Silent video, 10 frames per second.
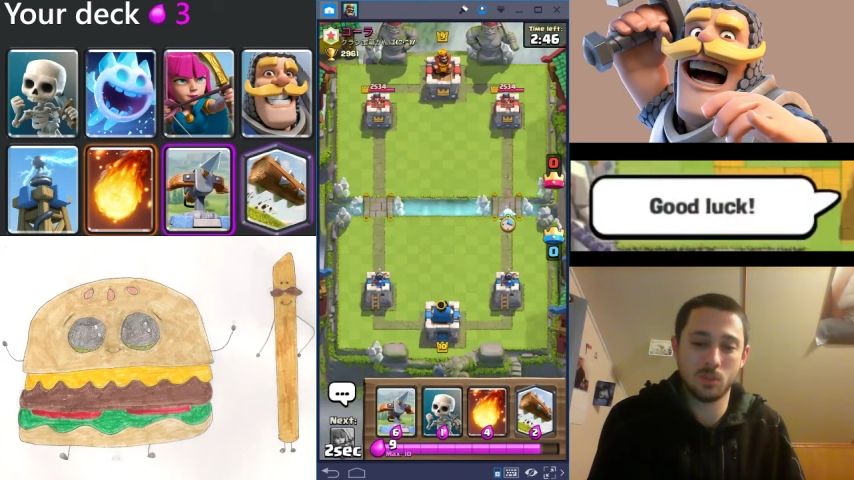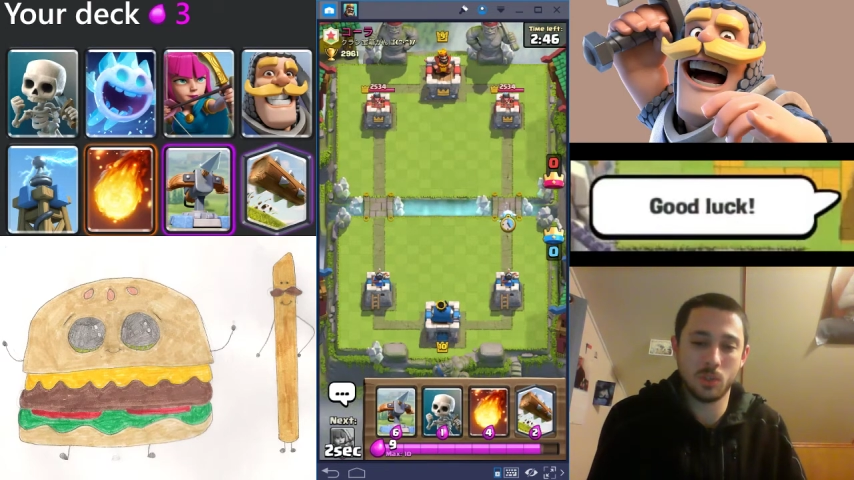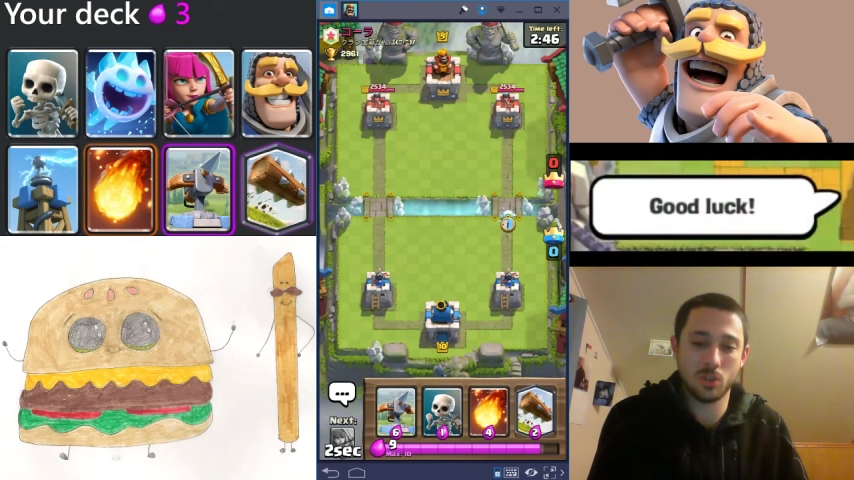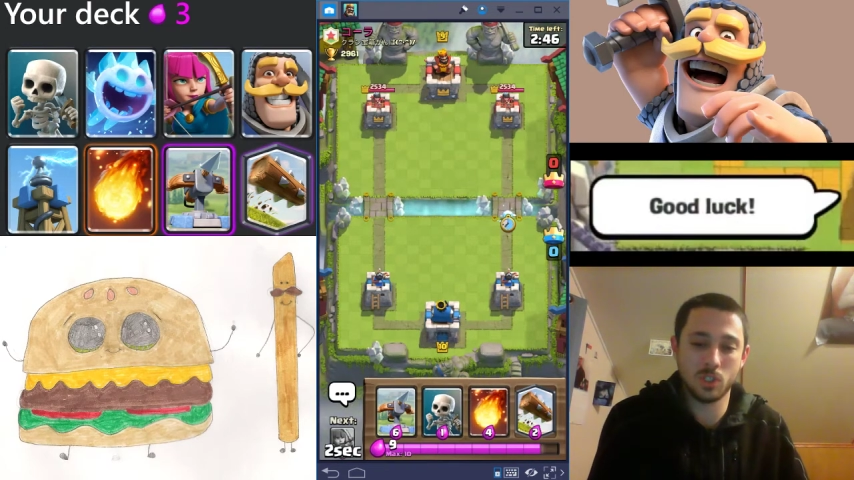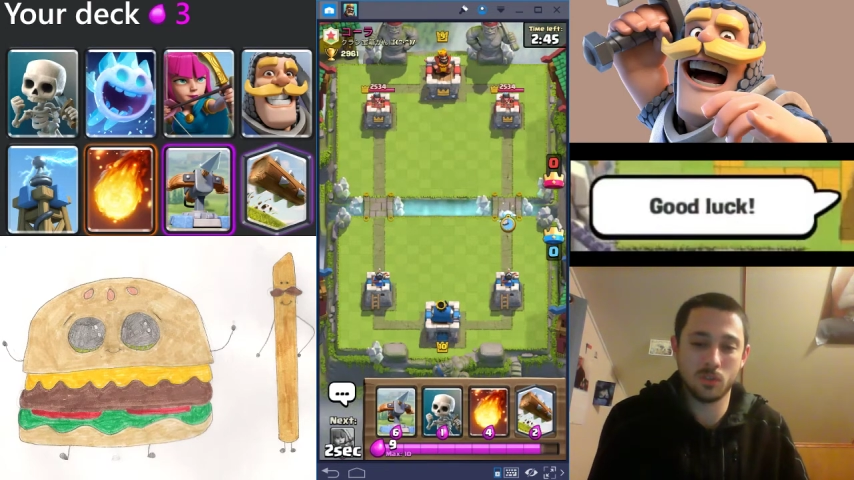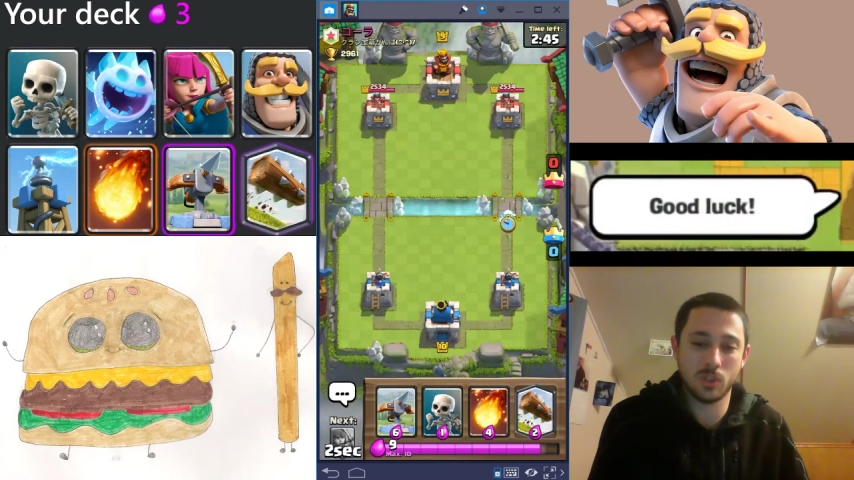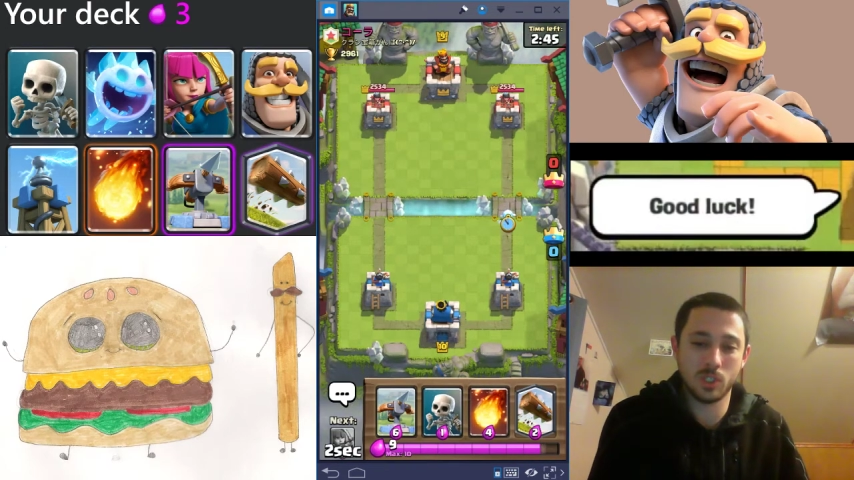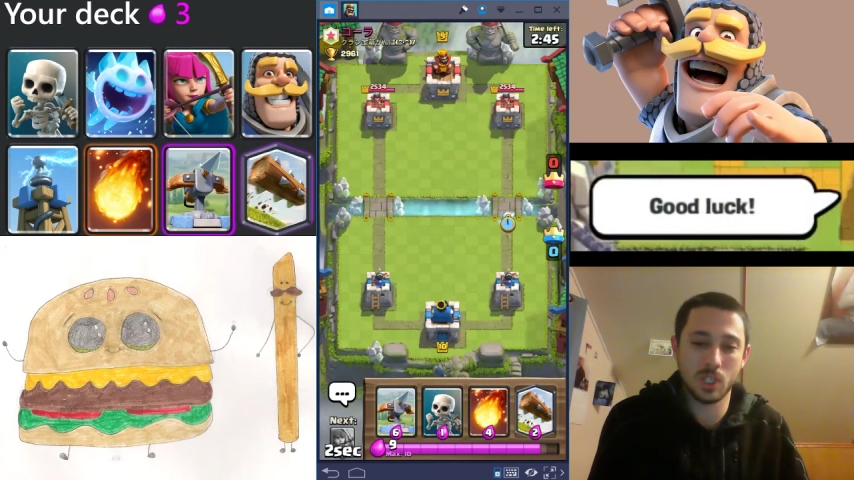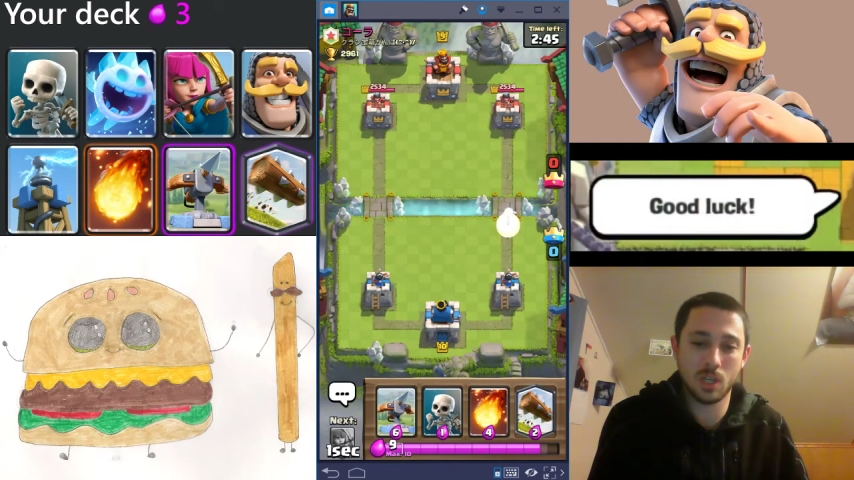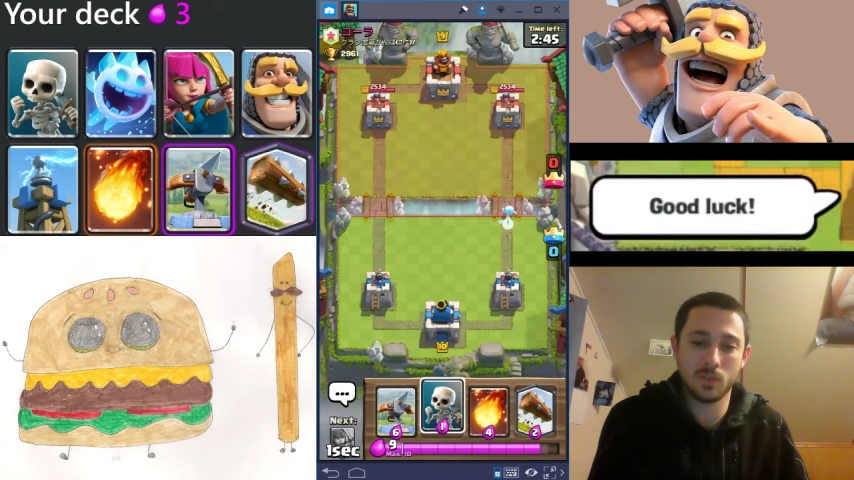Spirit just for the
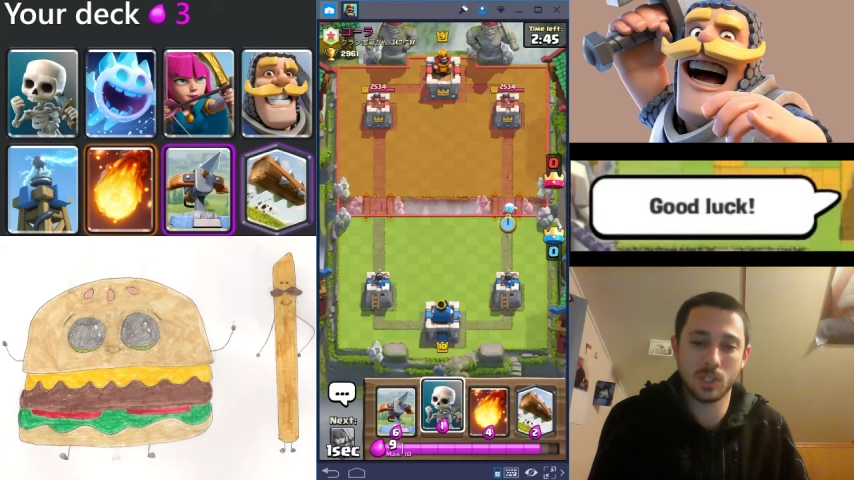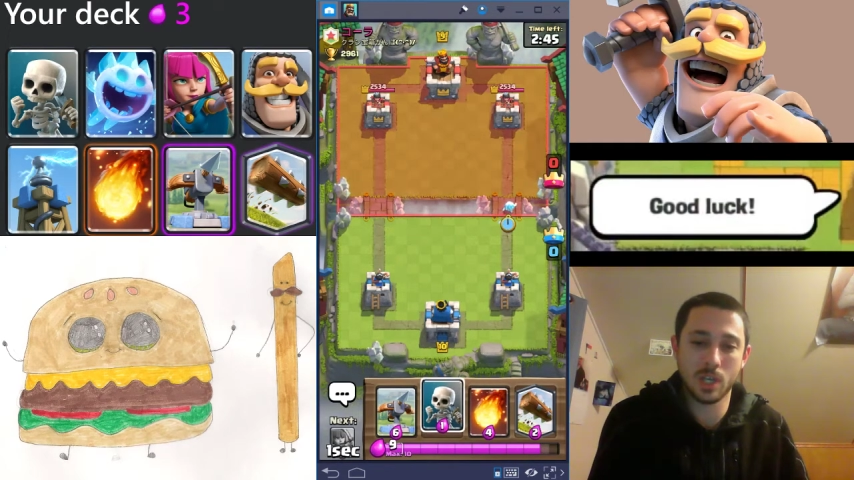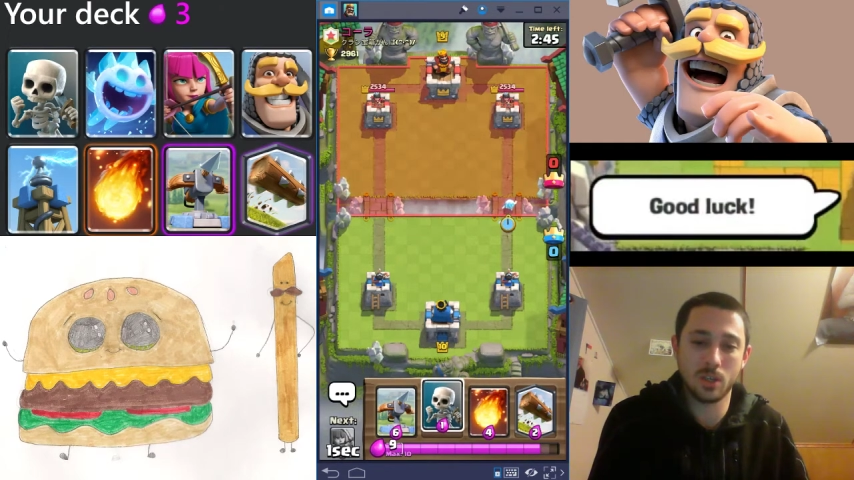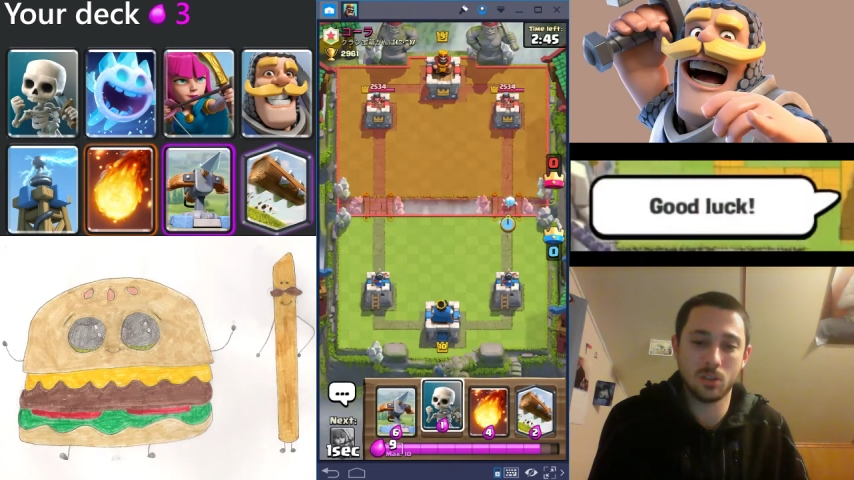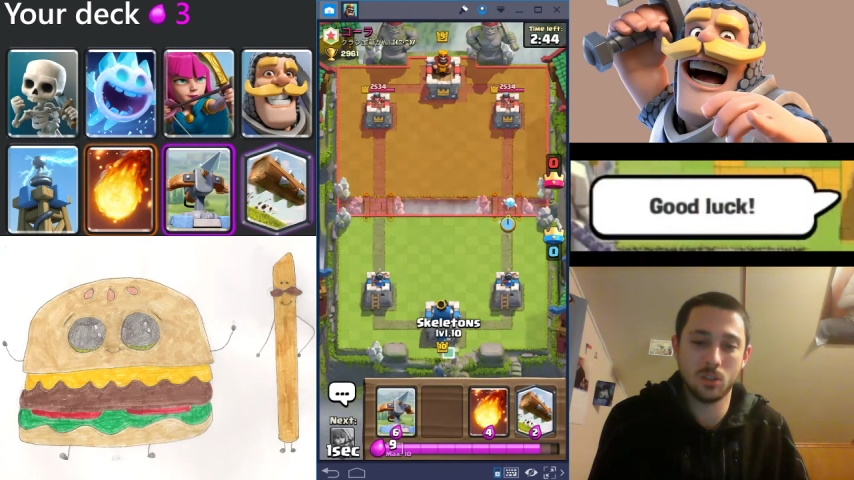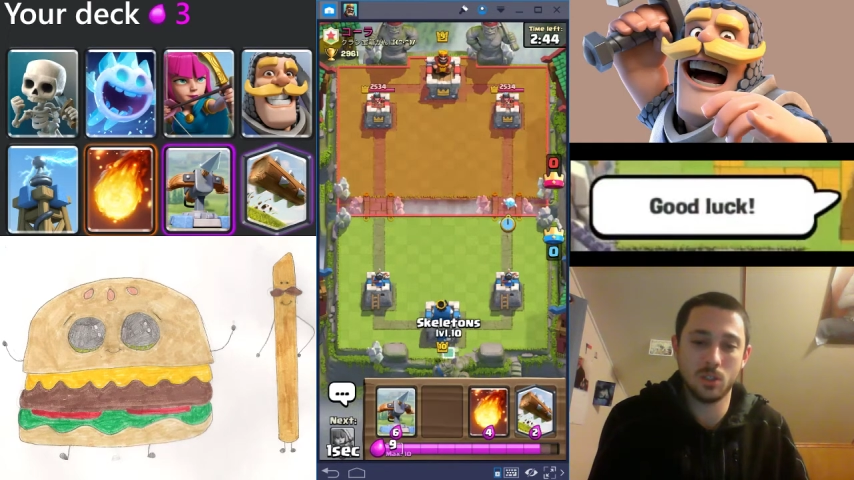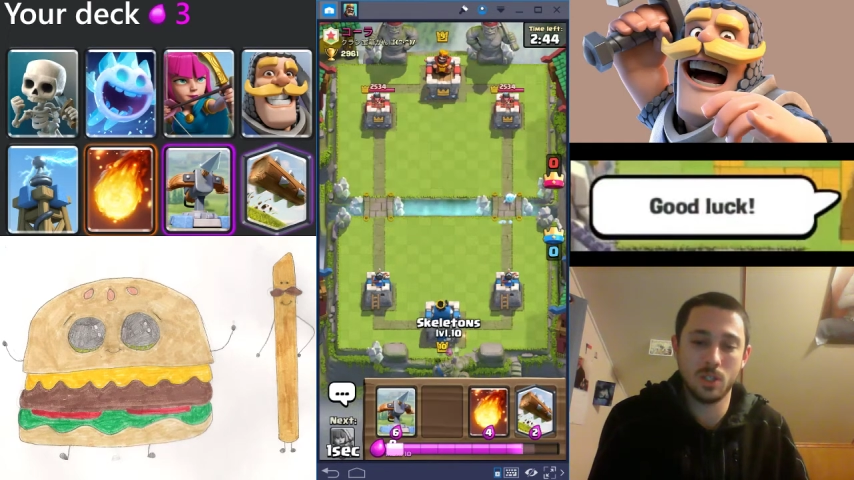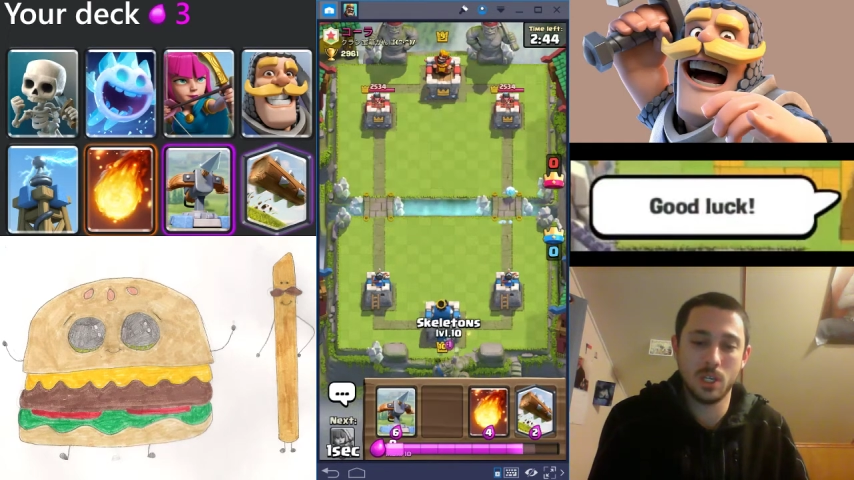sake of cycle,